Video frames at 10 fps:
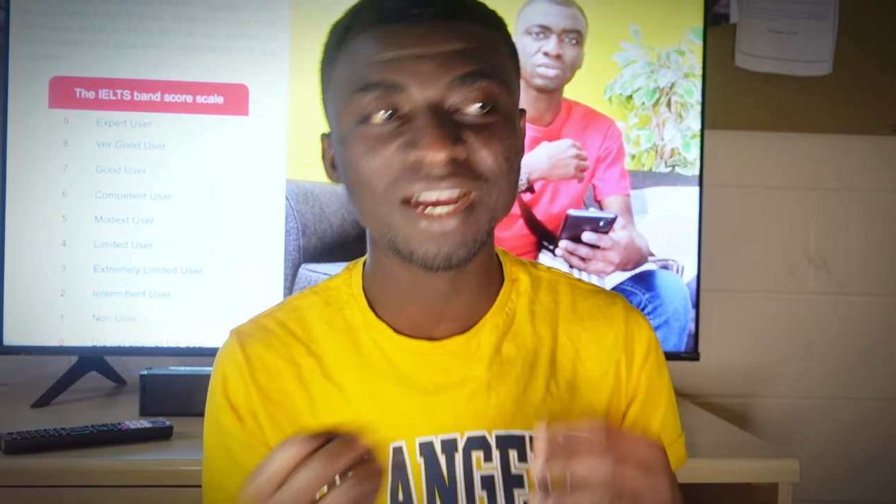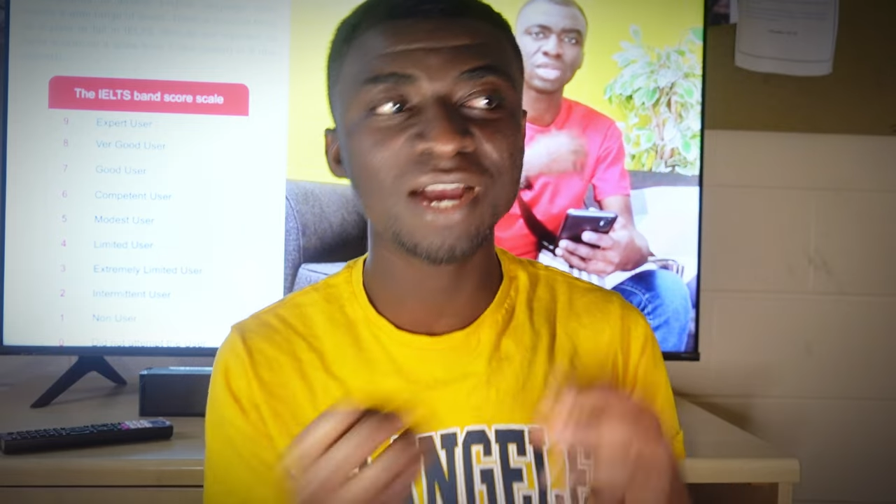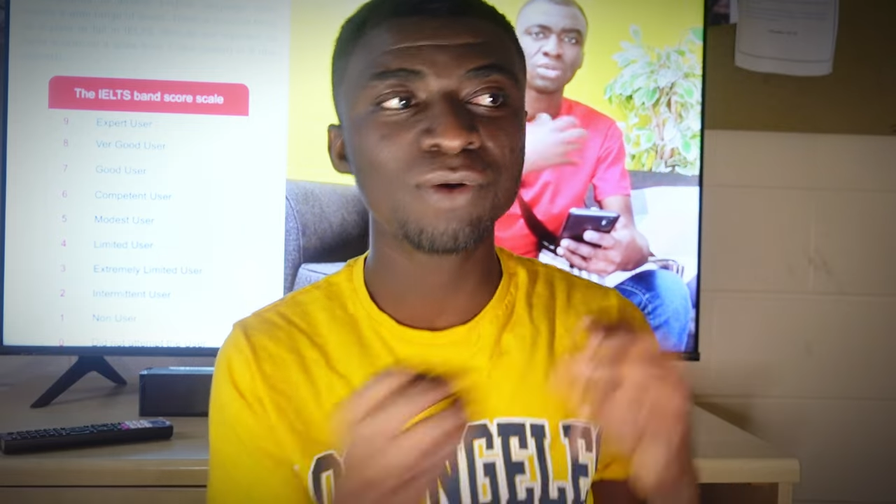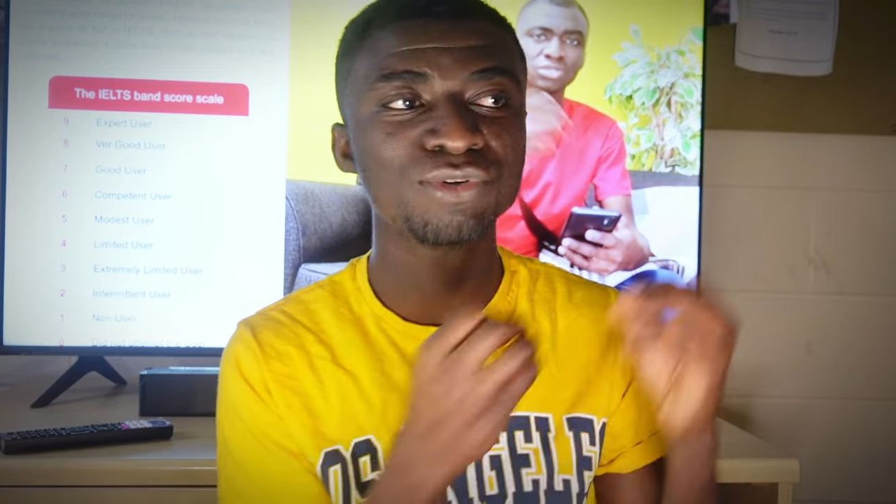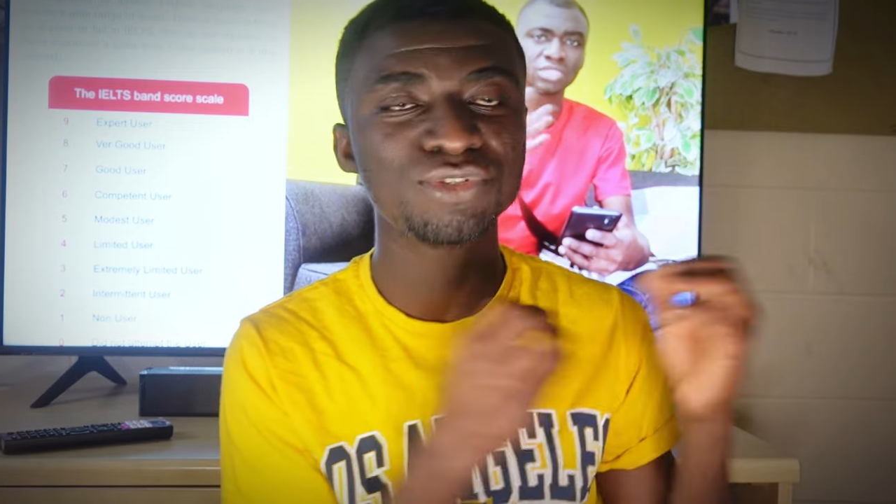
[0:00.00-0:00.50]

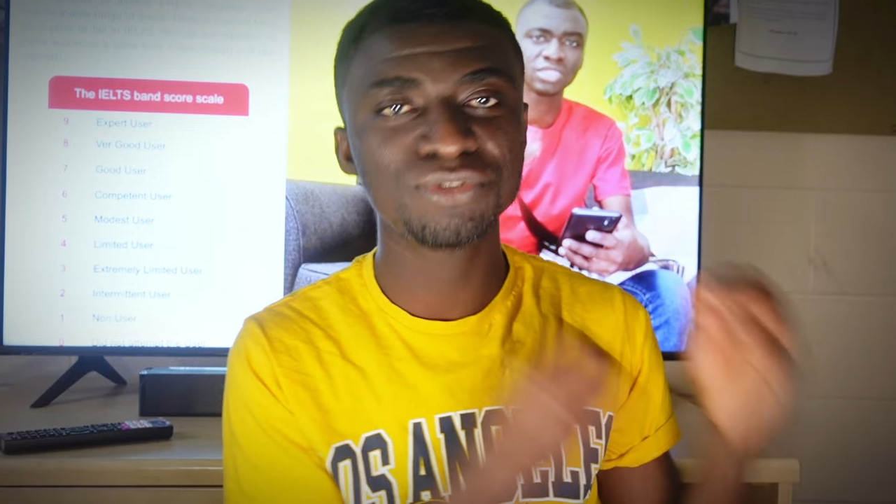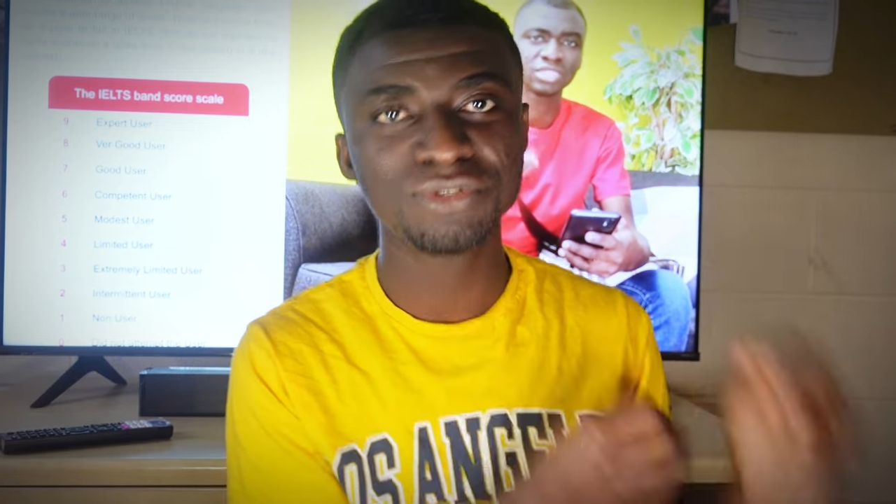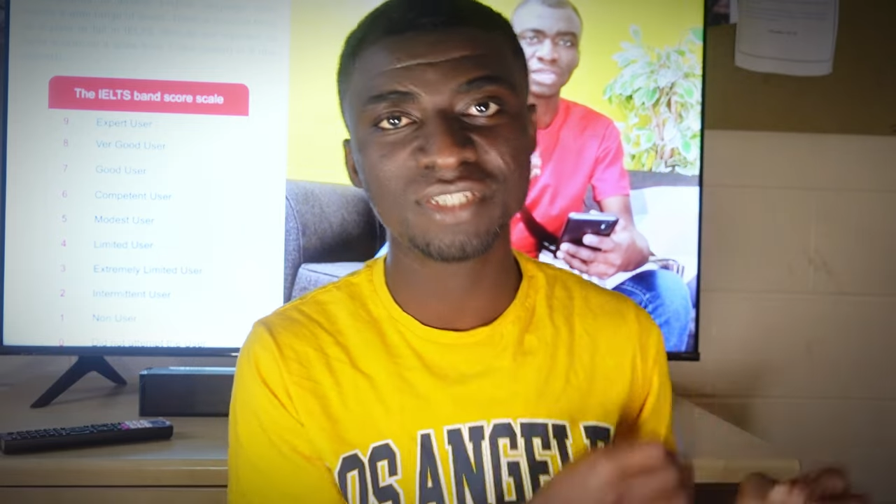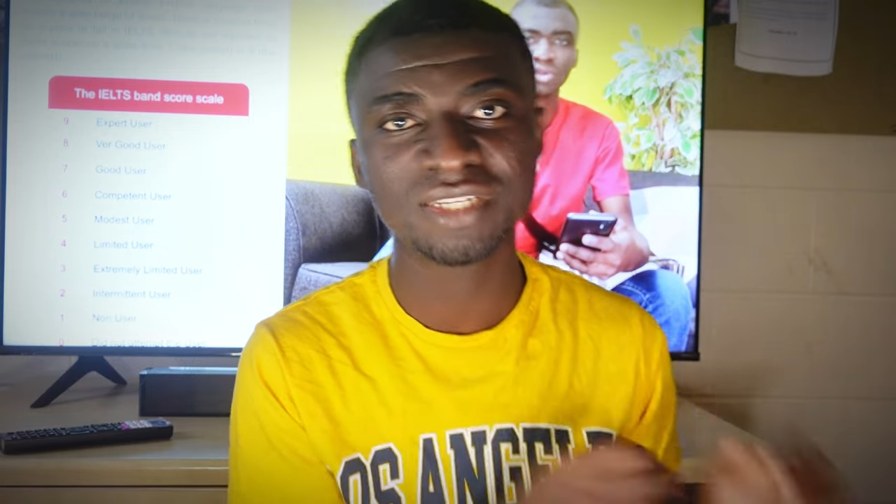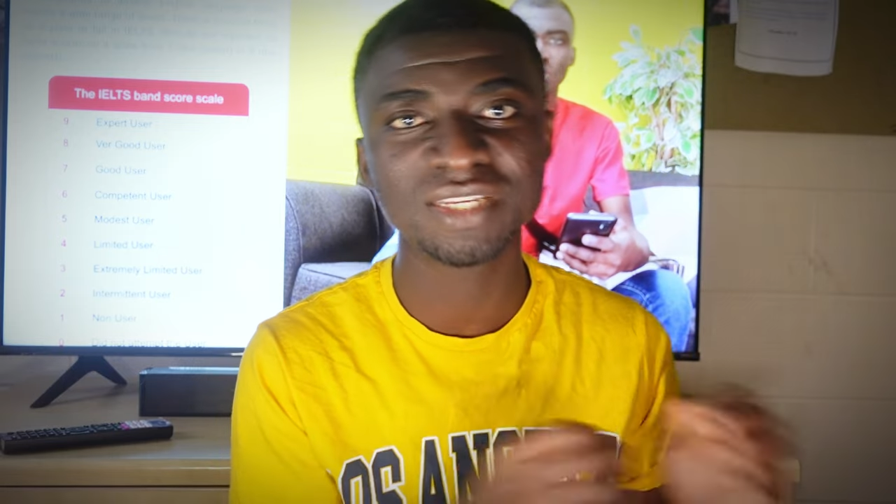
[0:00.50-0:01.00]
I was
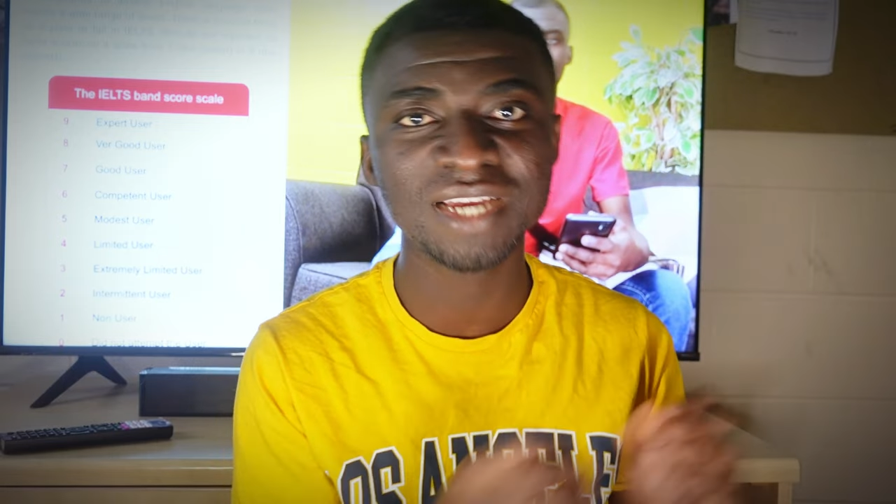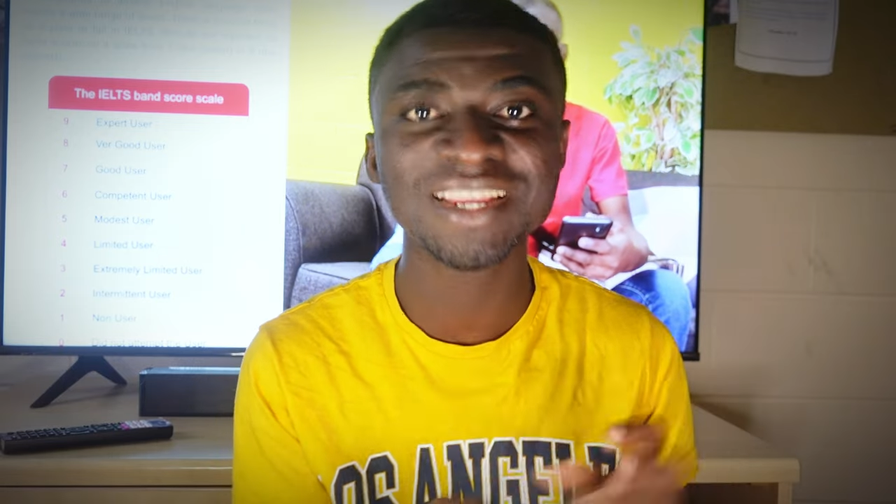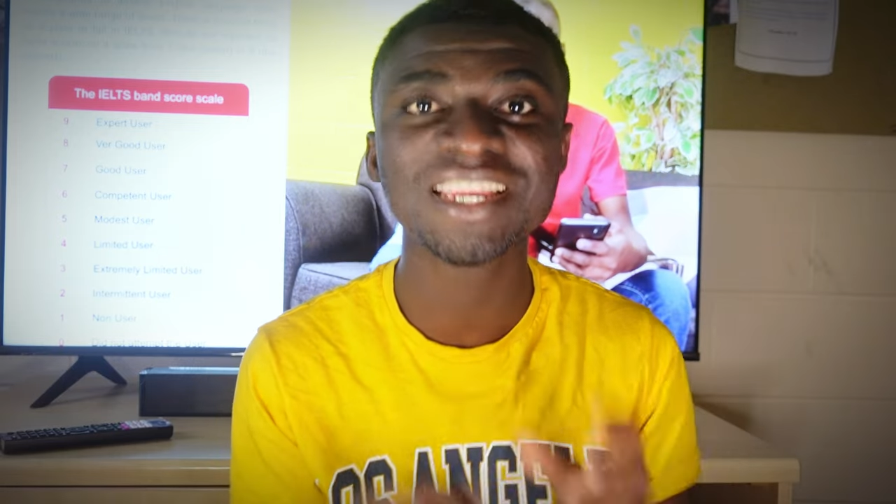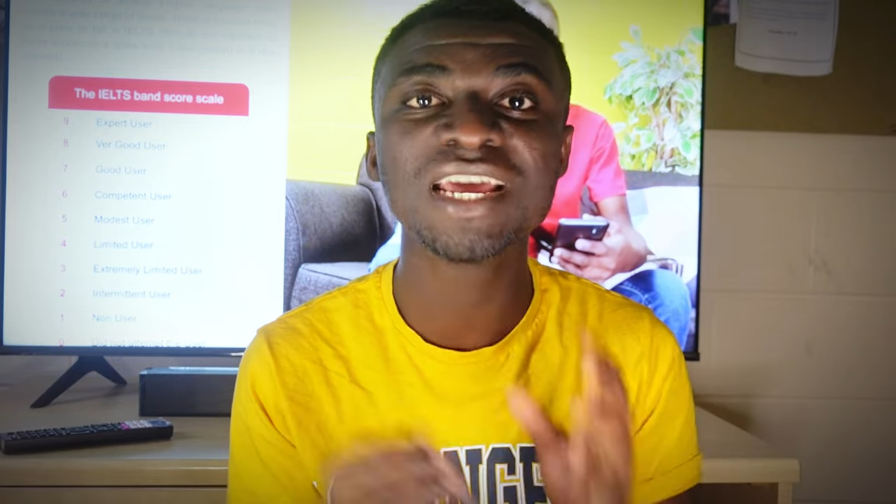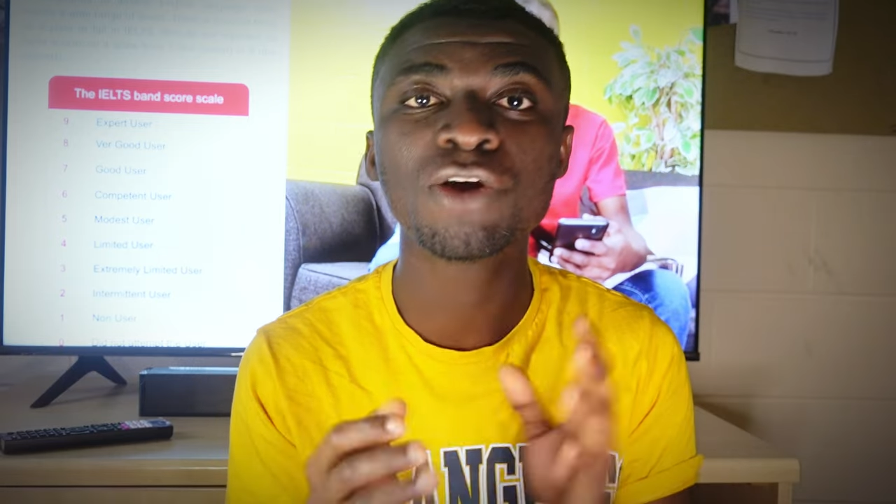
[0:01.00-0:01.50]
using that
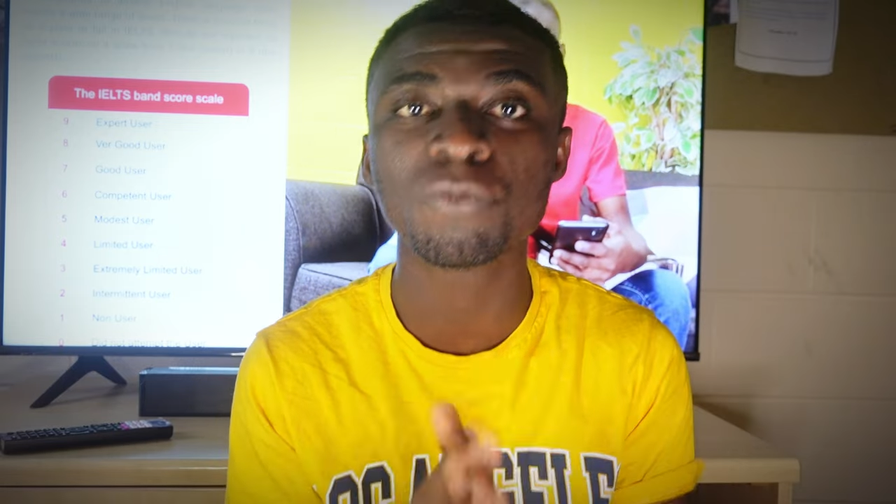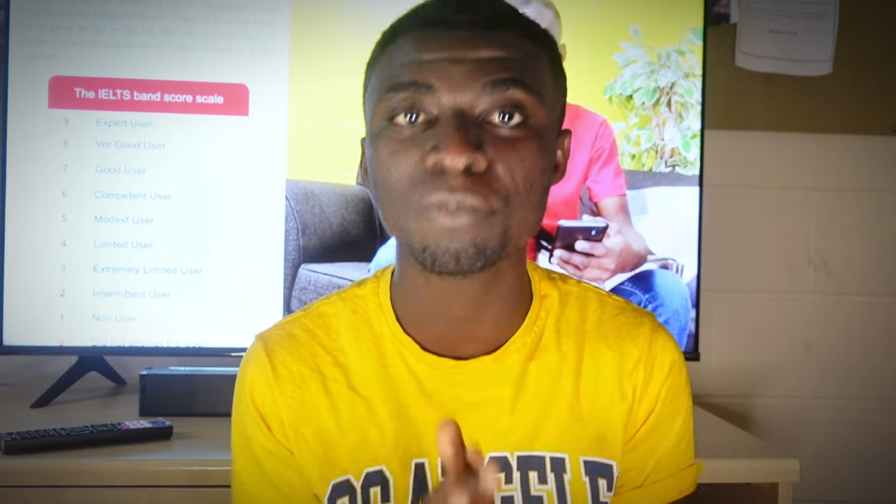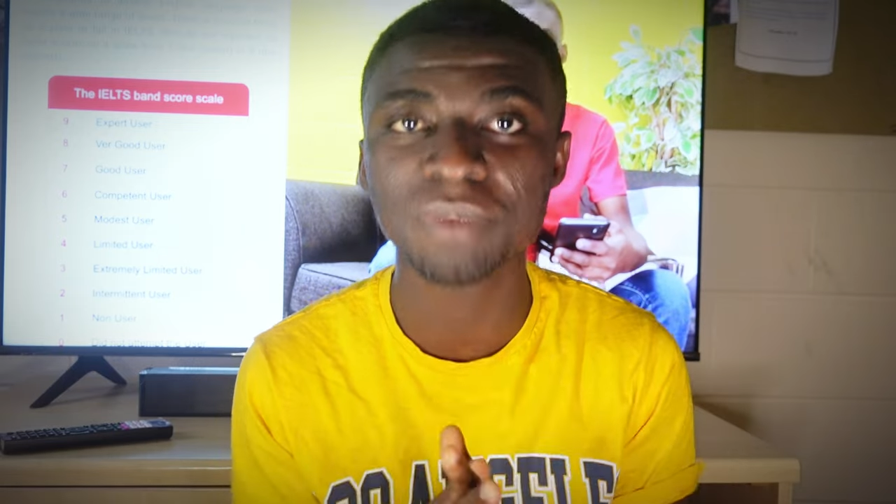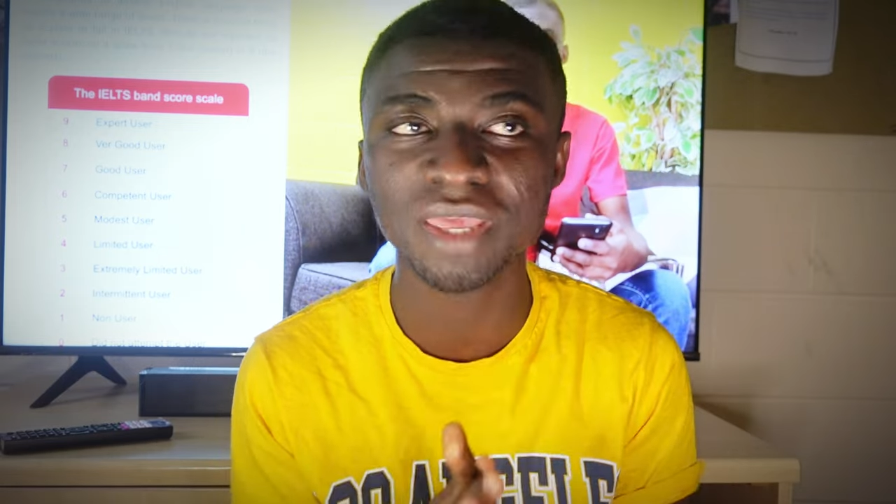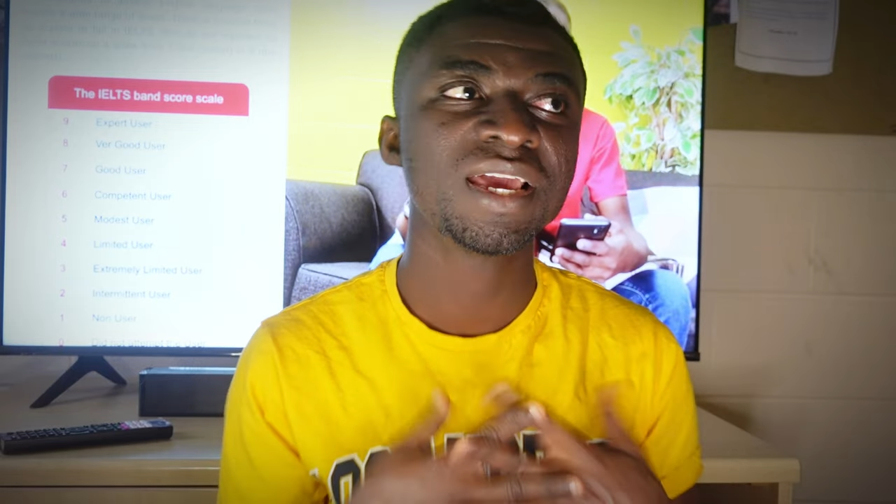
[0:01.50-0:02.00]
did help me,